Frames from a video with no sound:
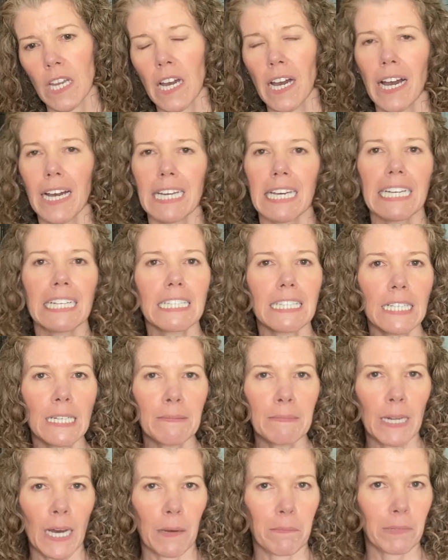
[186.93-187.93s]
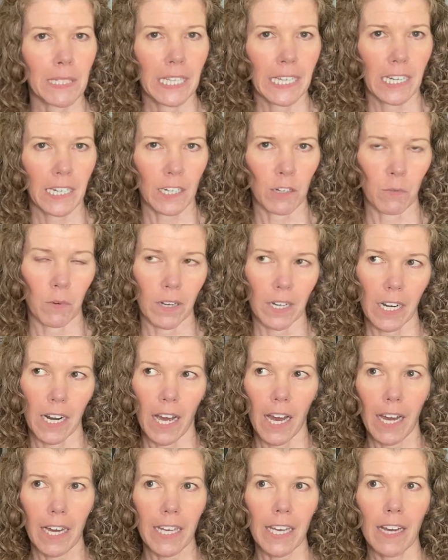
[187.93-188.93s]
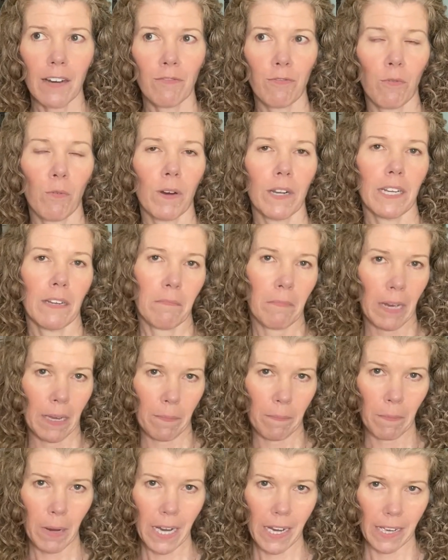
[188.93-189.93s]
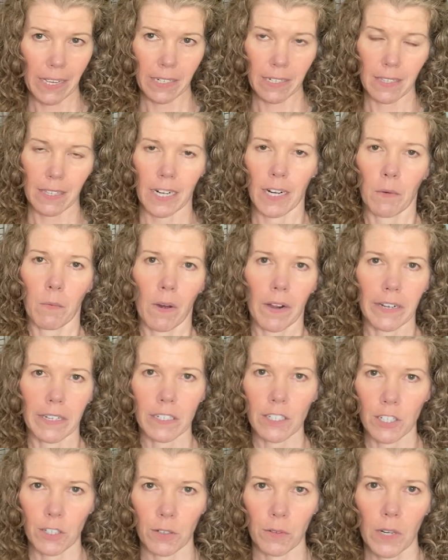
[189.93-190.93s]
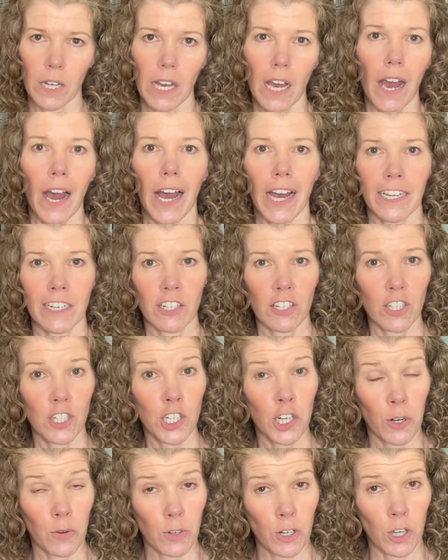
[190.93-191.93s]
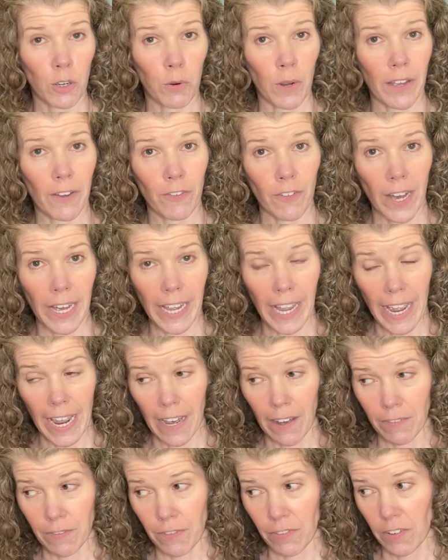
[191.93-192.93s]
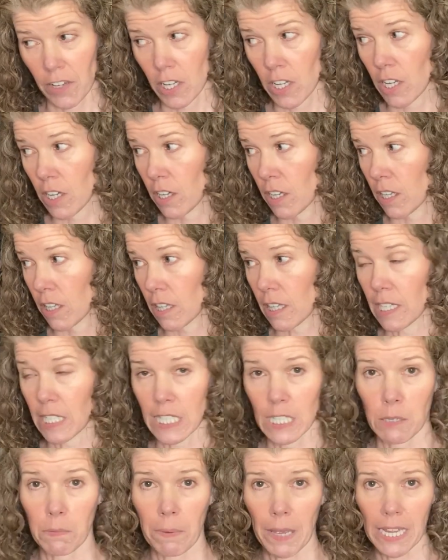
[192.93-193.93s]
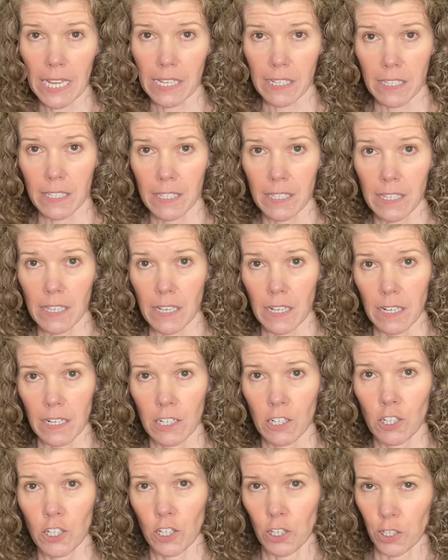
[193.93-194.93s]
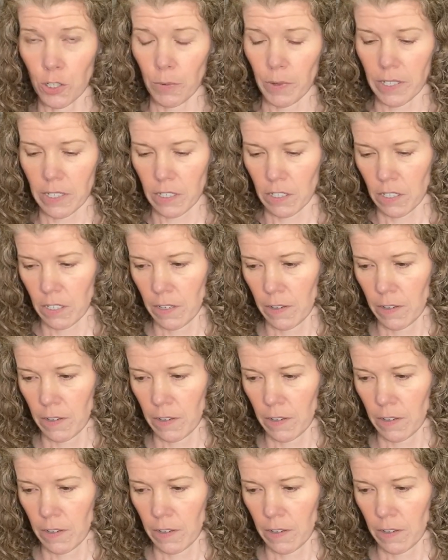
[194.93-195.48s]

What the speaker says: I can't say I'm not planning one. I have one in my mind that I want to do. I just don't know if I have the space to do it.